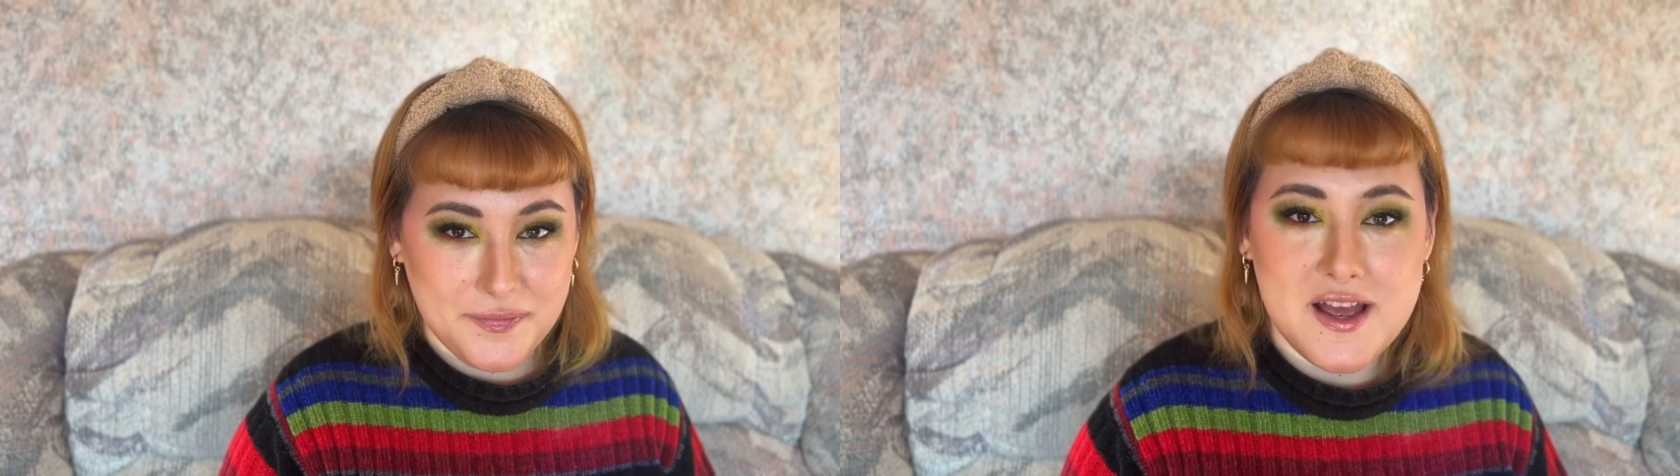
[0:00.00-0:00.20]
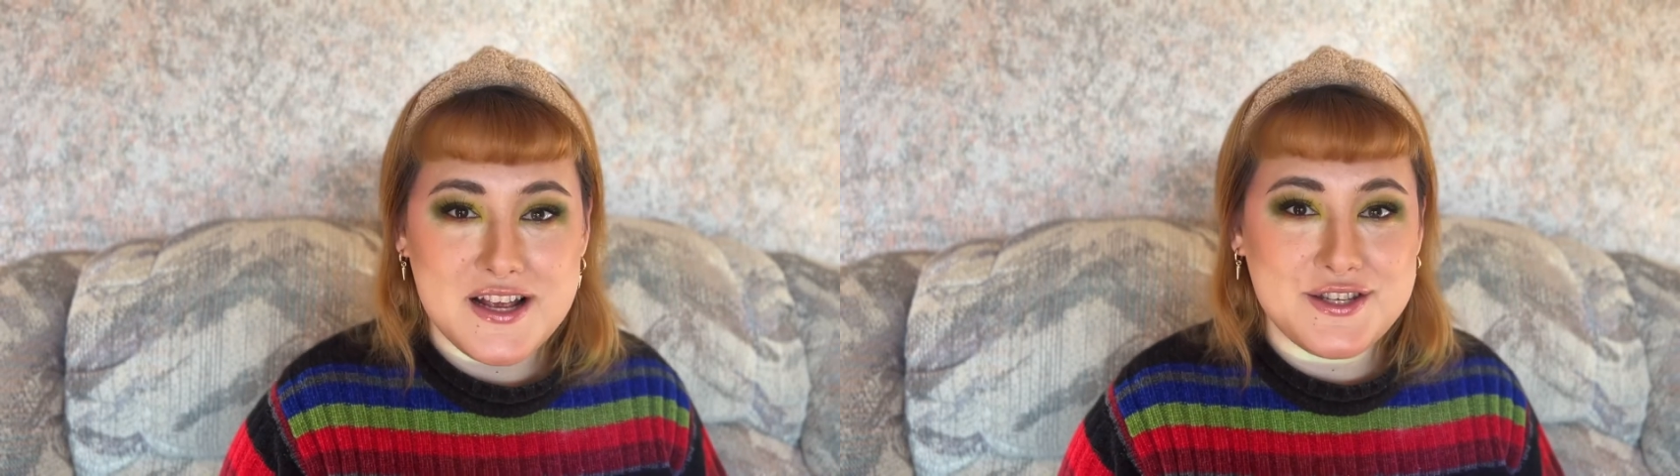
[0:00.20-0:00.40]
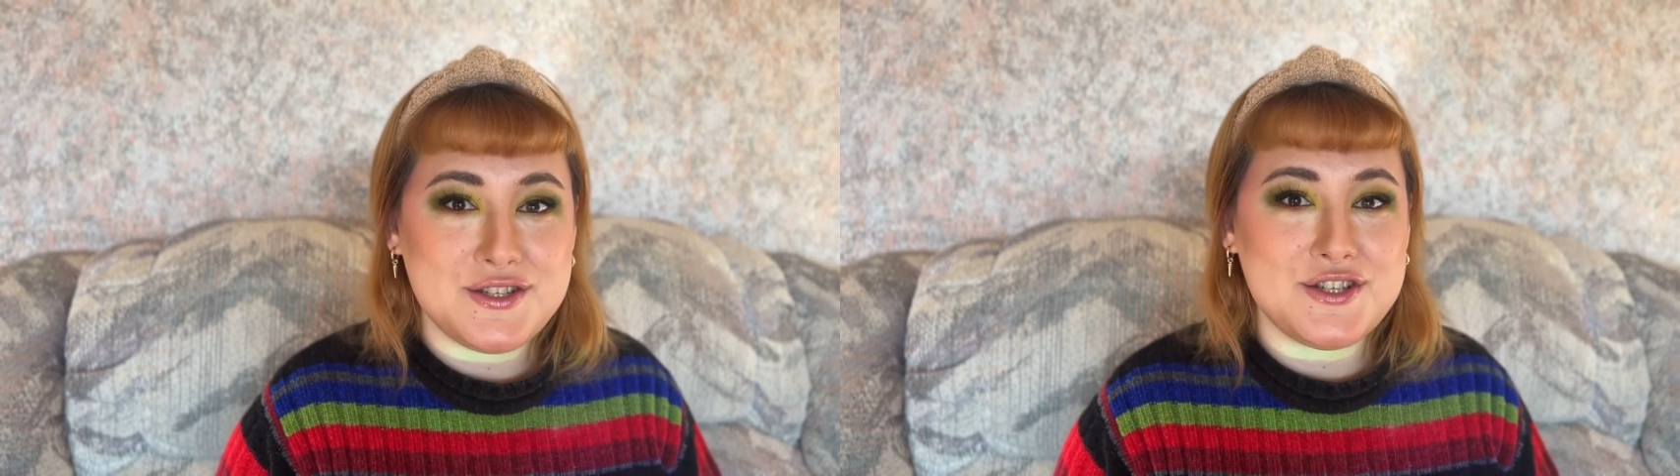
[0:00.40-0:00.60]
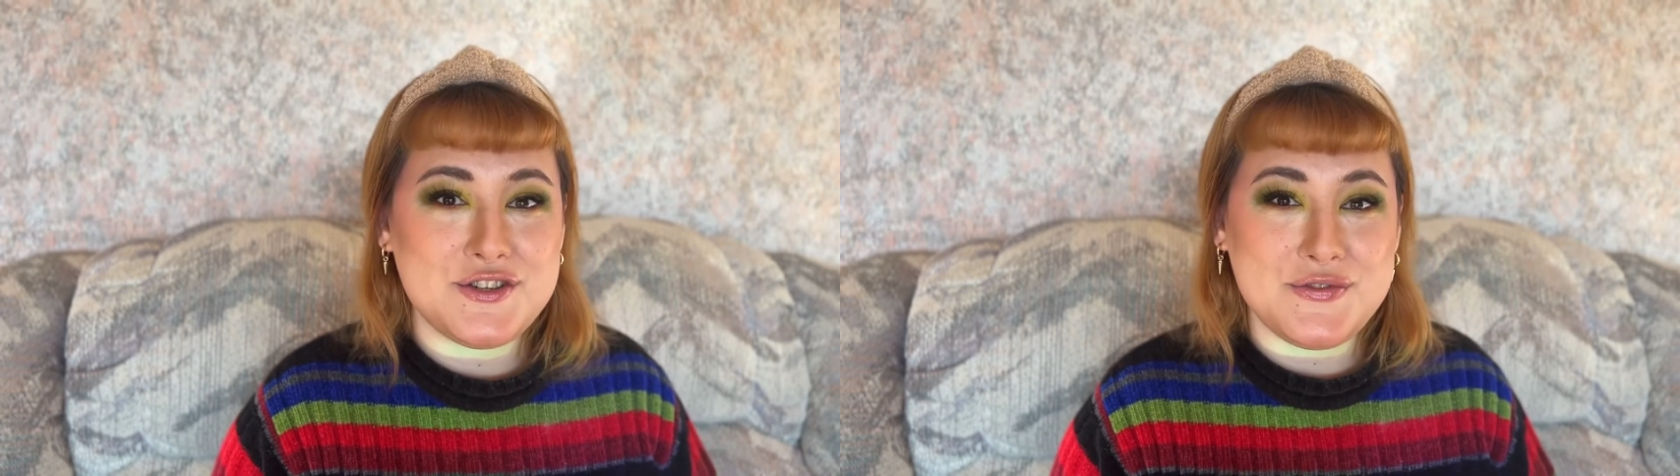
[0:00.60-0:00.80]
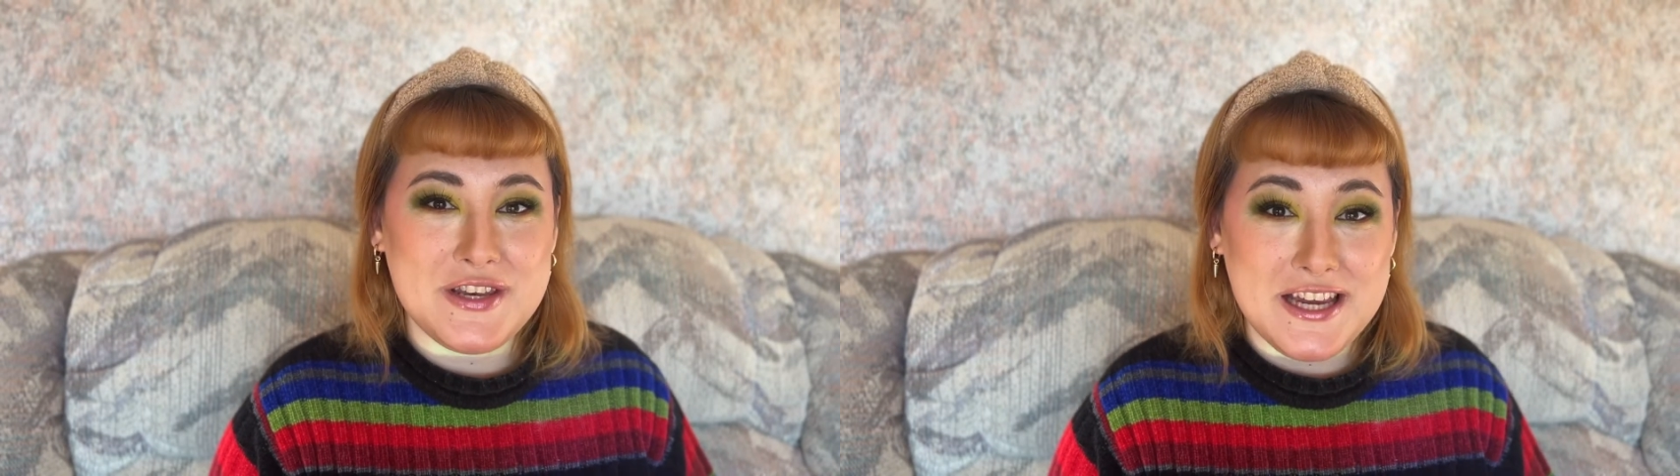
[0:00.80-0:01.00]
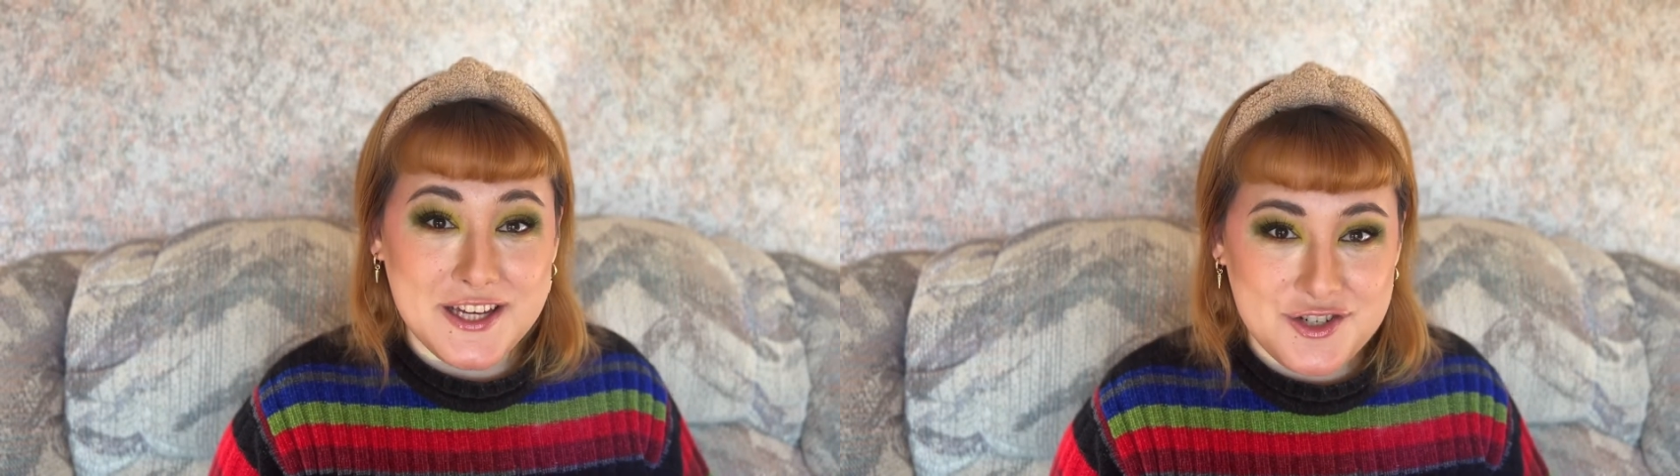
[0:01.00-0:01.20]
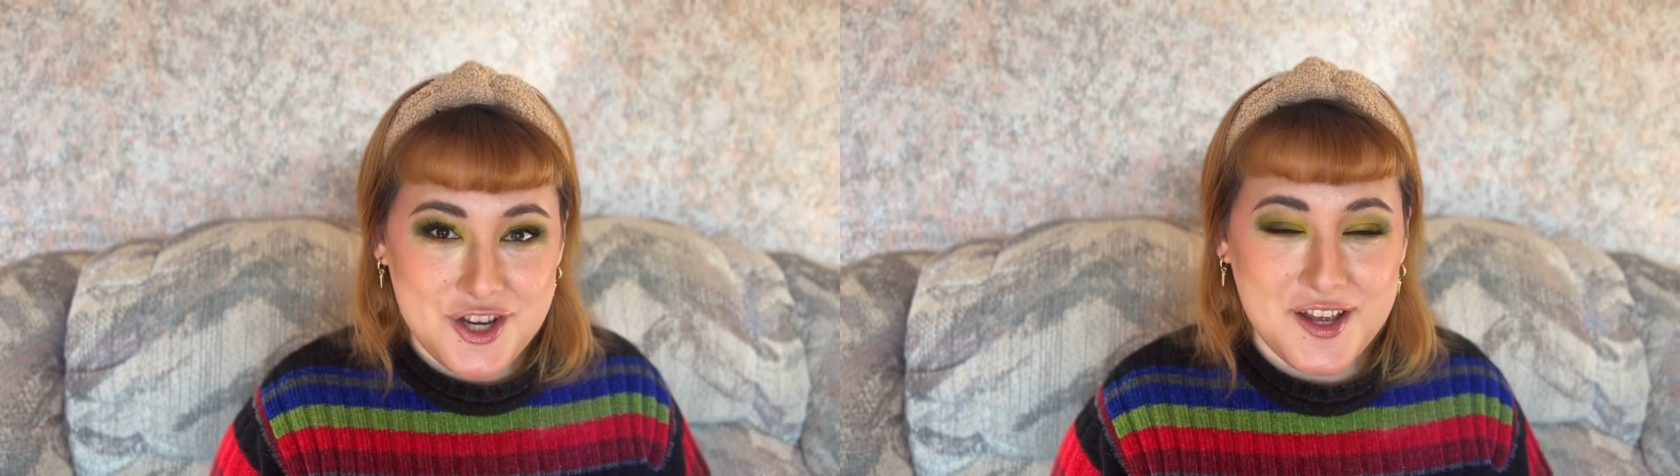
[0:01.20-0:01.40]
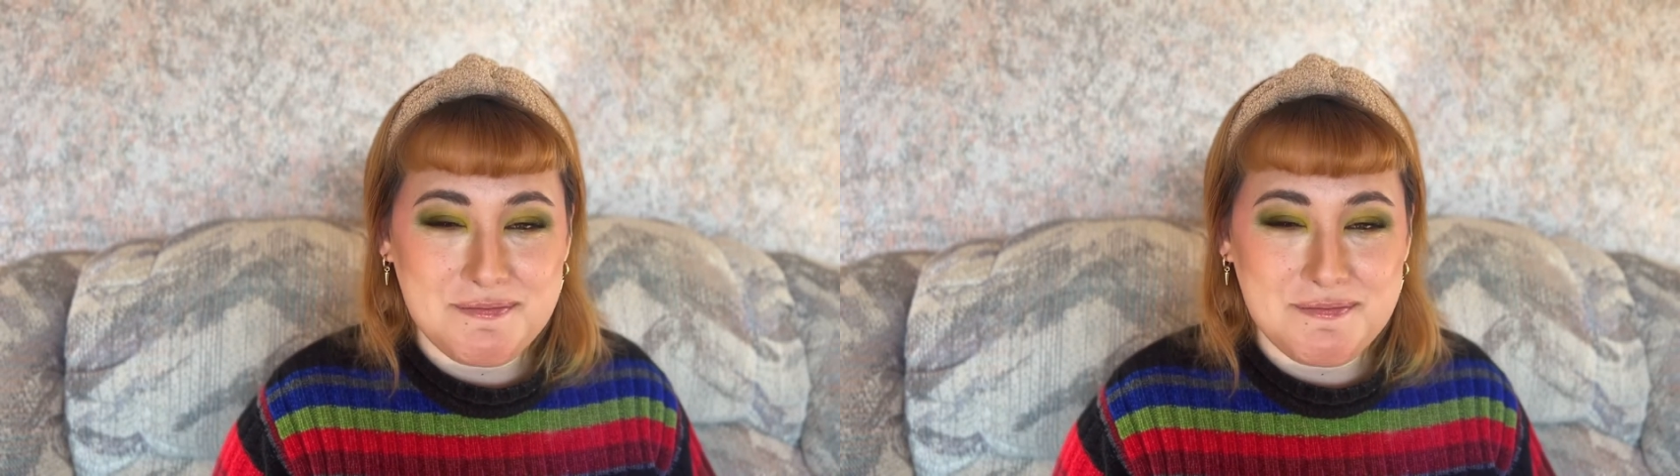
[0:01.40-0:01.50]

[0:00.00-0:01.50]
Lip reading: is Tunisia